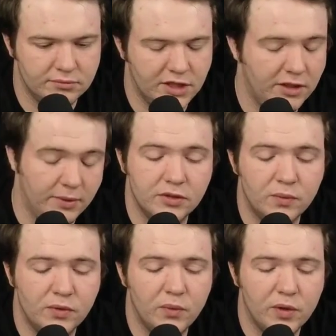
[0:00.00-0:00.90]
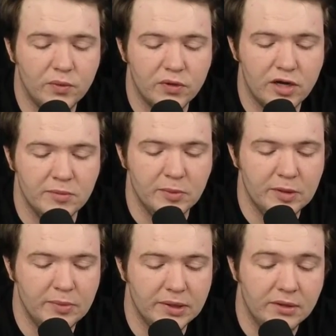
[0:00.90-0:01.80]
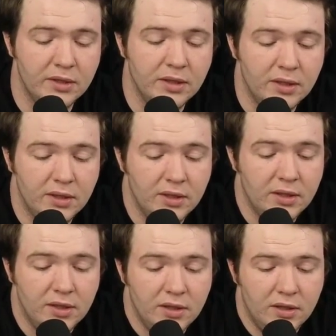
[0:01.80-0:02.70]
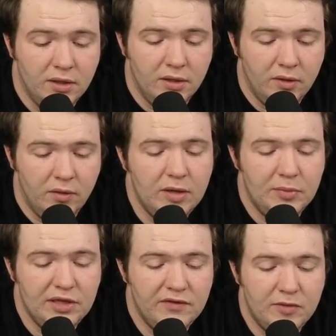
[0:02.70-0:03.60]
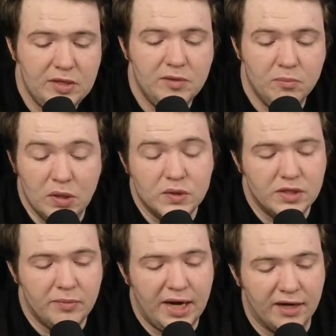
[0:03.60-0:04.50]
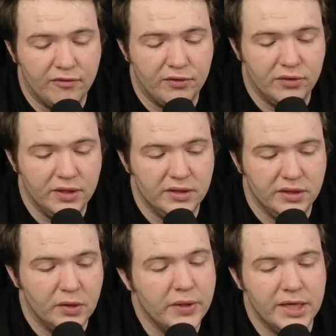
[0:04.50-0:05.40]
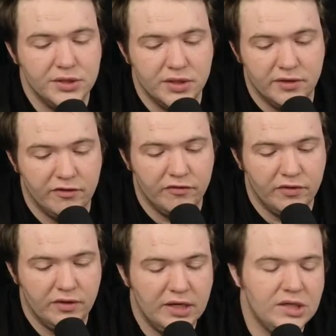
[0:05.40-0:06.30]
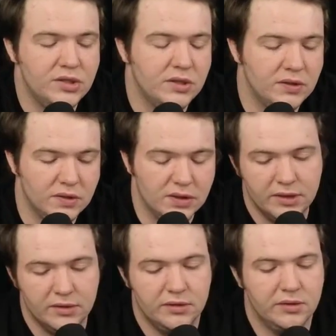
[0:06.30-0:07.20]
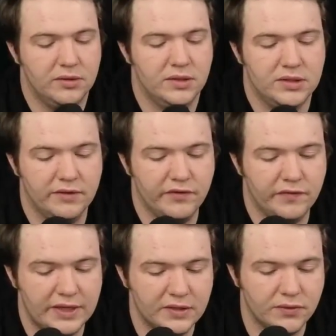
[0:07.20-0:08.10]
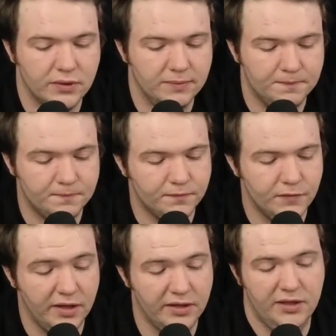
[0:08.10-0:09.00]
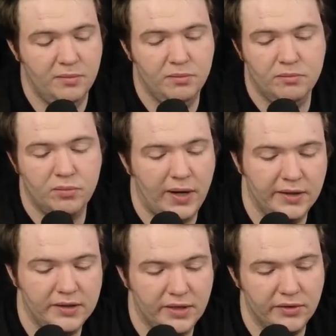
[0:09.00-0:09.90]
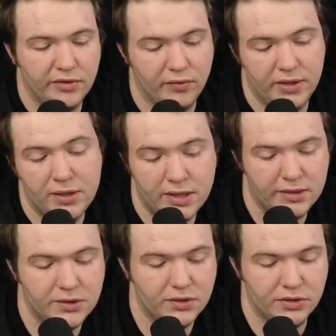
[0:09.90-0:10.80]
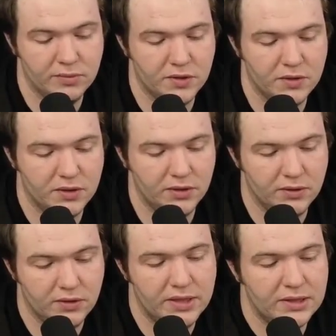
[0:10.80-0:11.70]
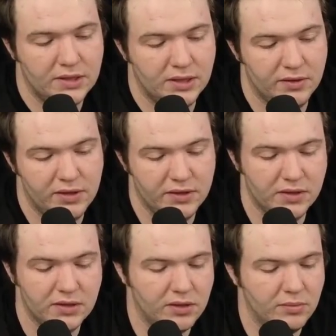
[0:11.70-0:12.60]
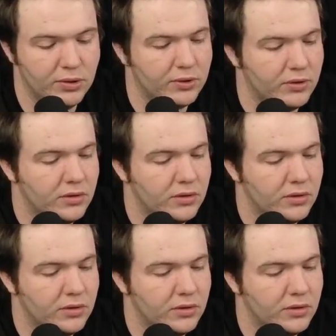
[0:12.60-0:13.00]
The word will come to me, but what it believed to be most impactful in the creation of nations and stuff of that sort. And he brought it down to 3: guns, germs, and steel. So that's the thesis of the book.